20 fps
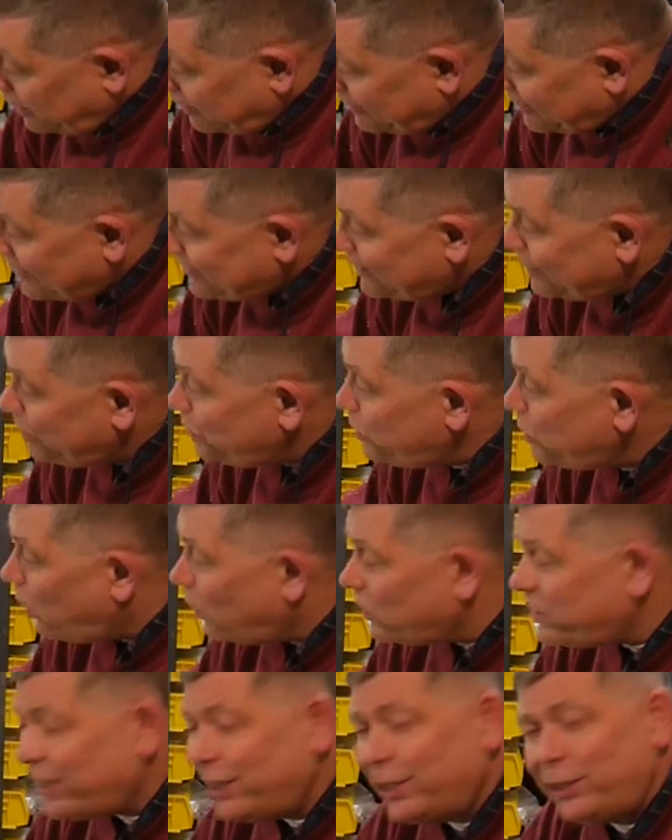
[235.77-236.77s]
There's
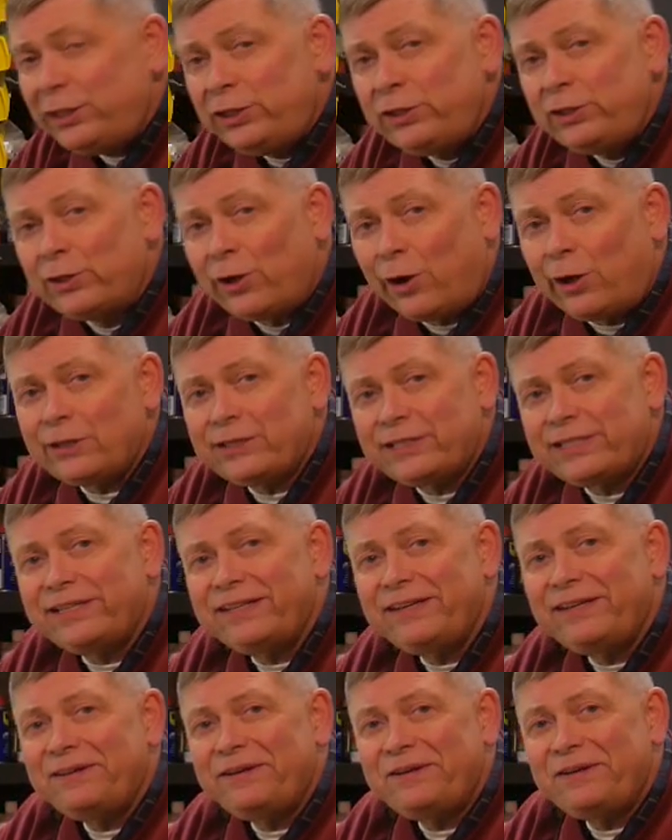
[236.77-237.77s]
not a knot
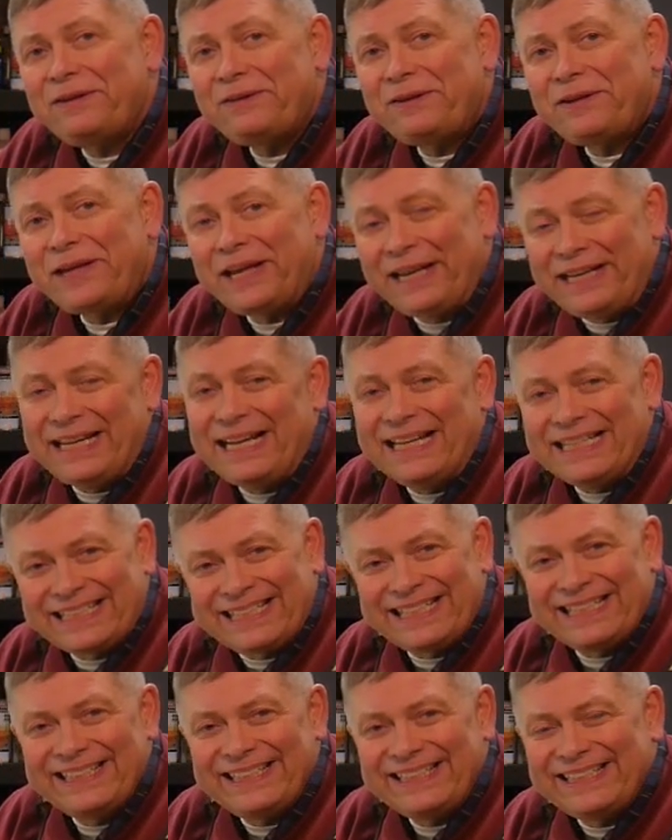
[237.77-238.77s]
in
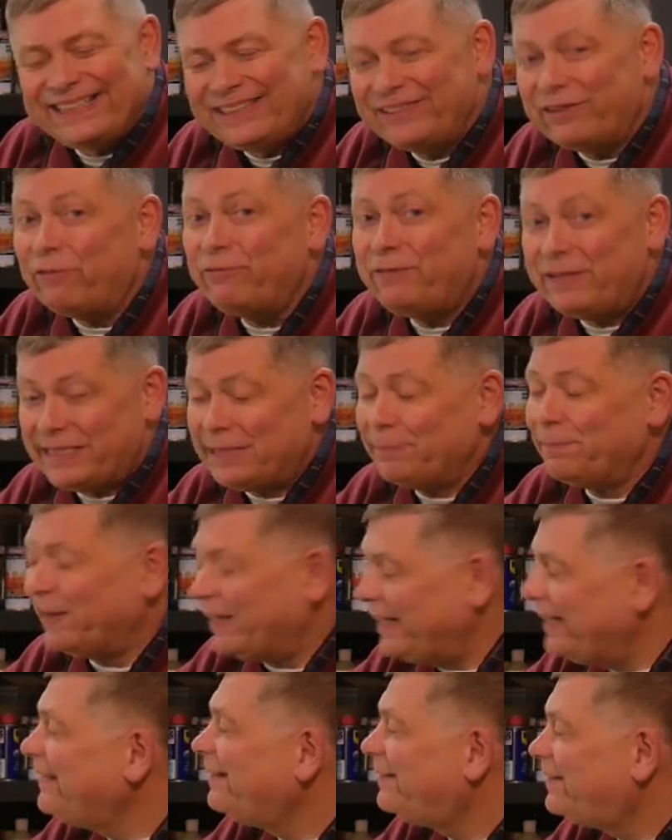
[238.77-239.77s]
it, not
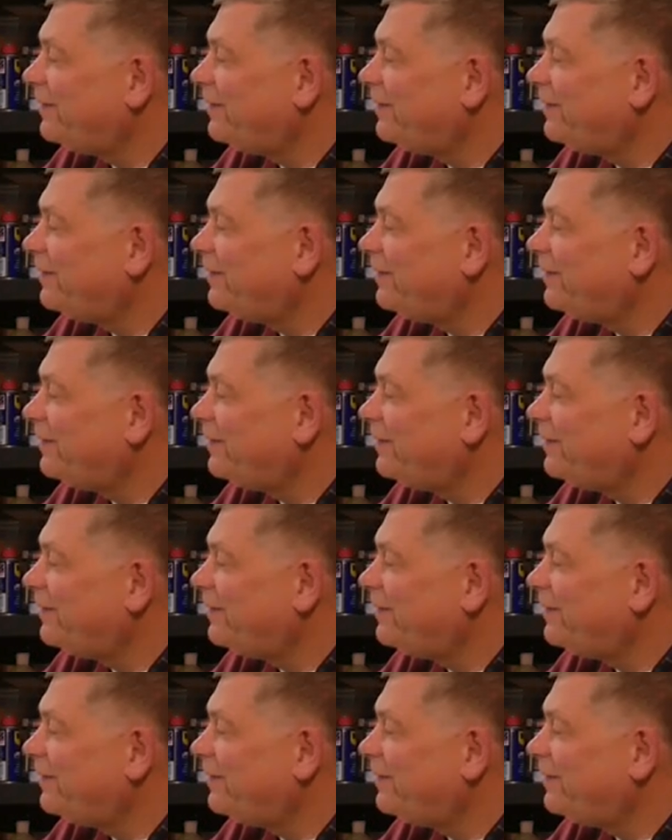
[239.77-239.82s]
visibly.